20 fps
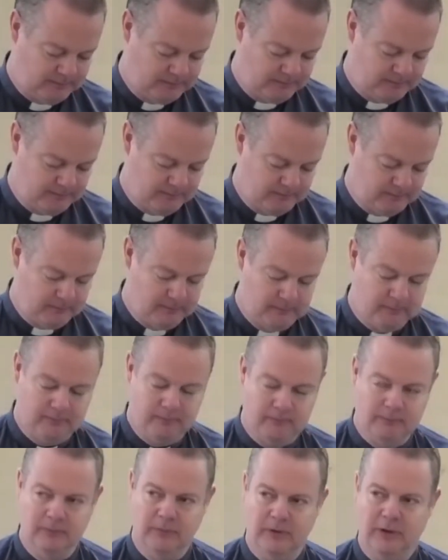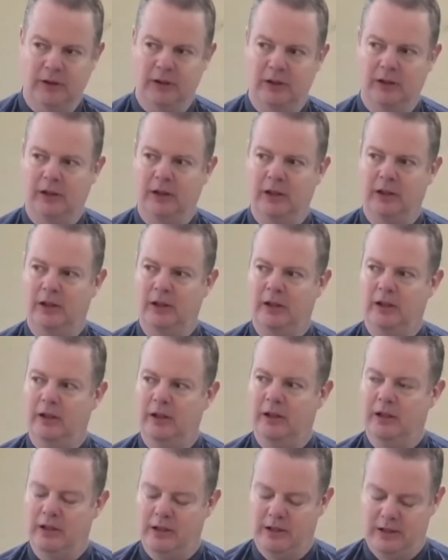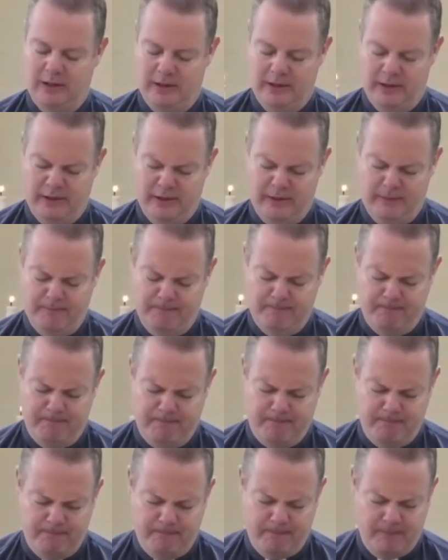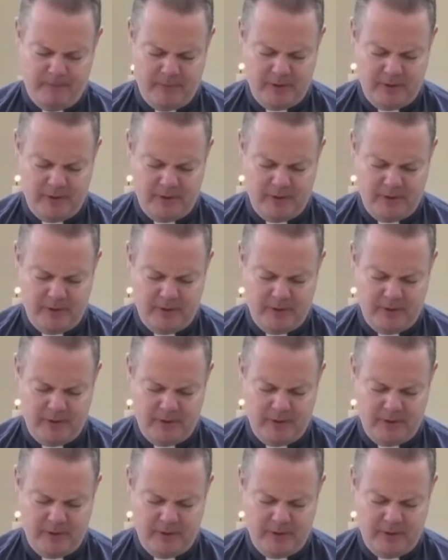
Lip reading: No one is speaking in this clip.